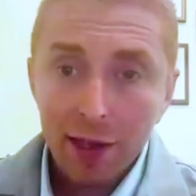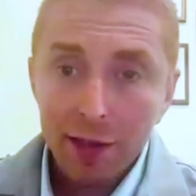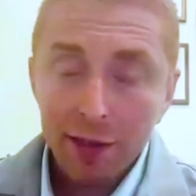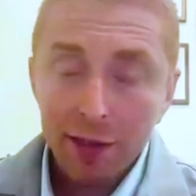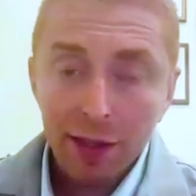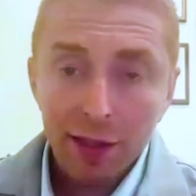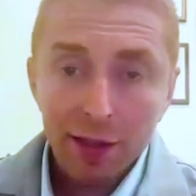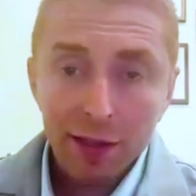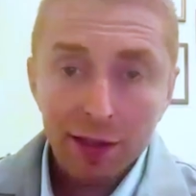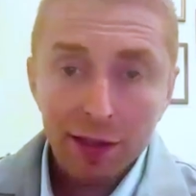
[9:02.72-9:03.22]

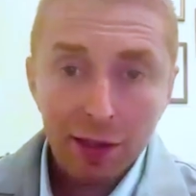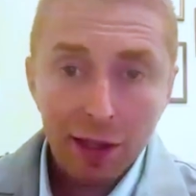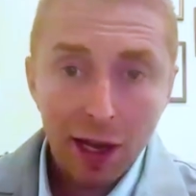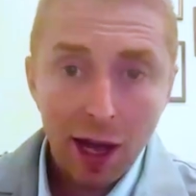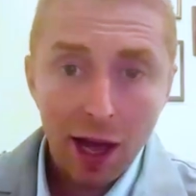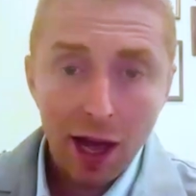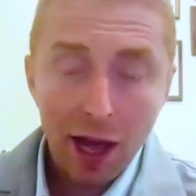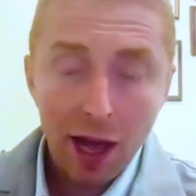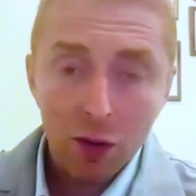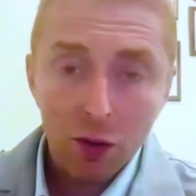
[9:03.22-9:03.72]
this is
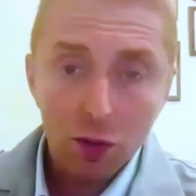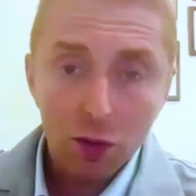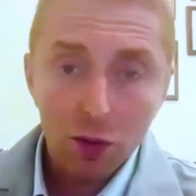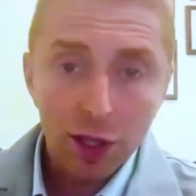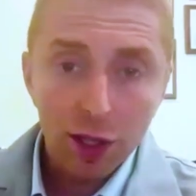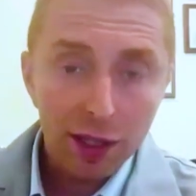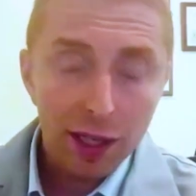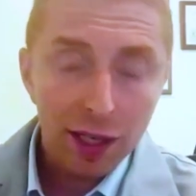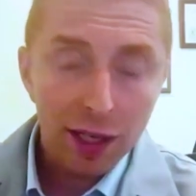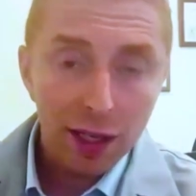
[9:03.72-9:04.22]

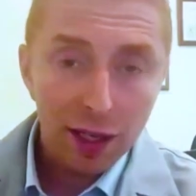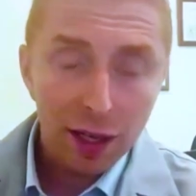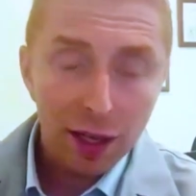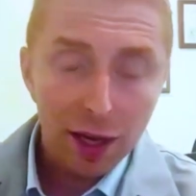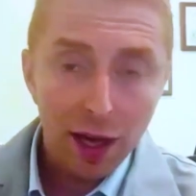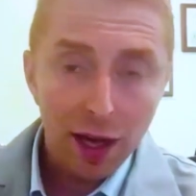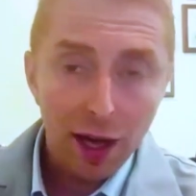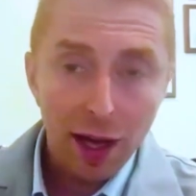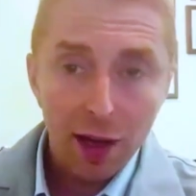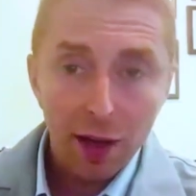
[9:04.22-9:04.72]
really
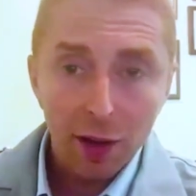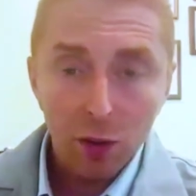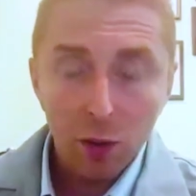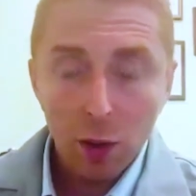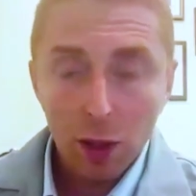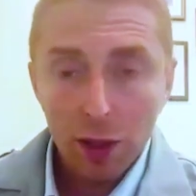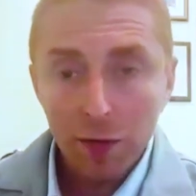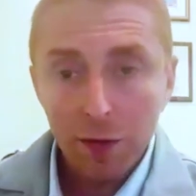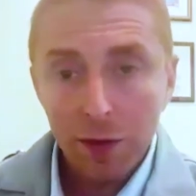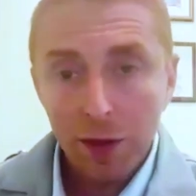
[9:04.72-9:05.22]

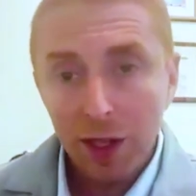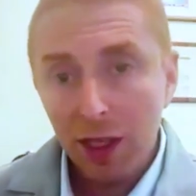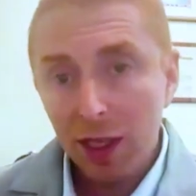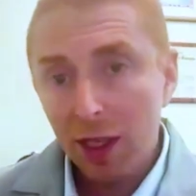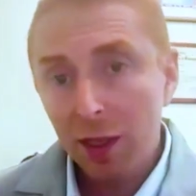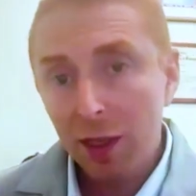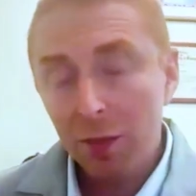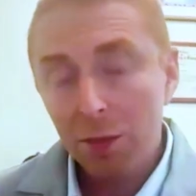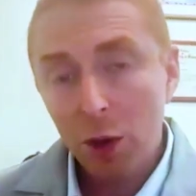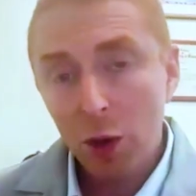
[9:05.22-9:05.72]
one of
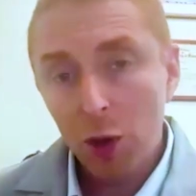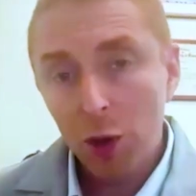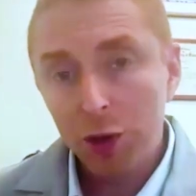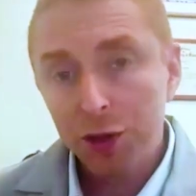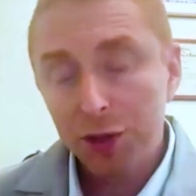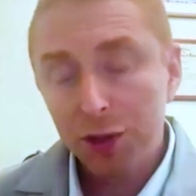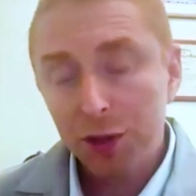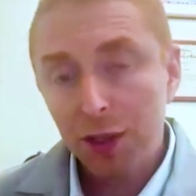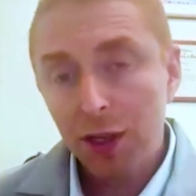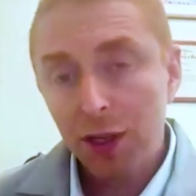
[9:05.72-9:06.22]
the
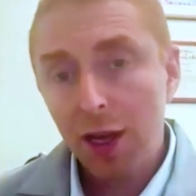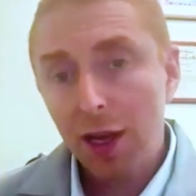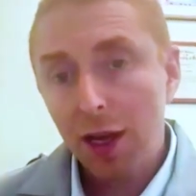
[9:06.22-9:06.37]
most